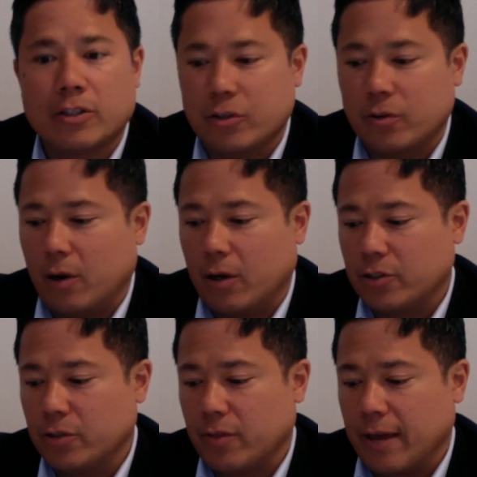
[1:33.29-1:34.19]
to our
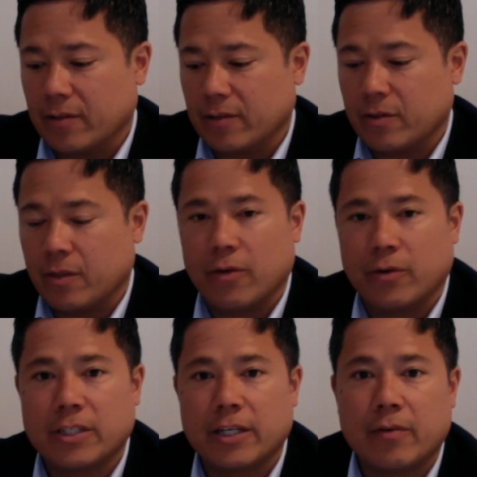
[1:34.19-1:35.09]

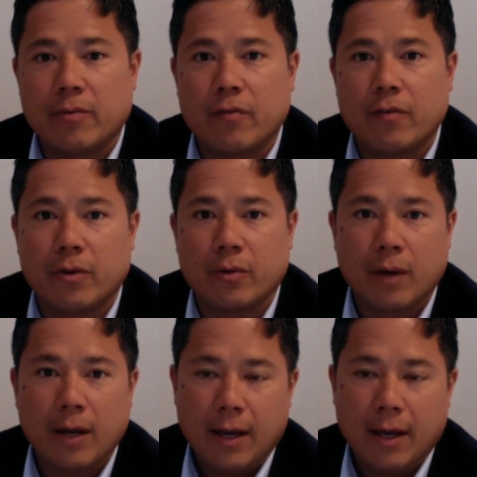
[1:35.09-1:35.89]
2013 review.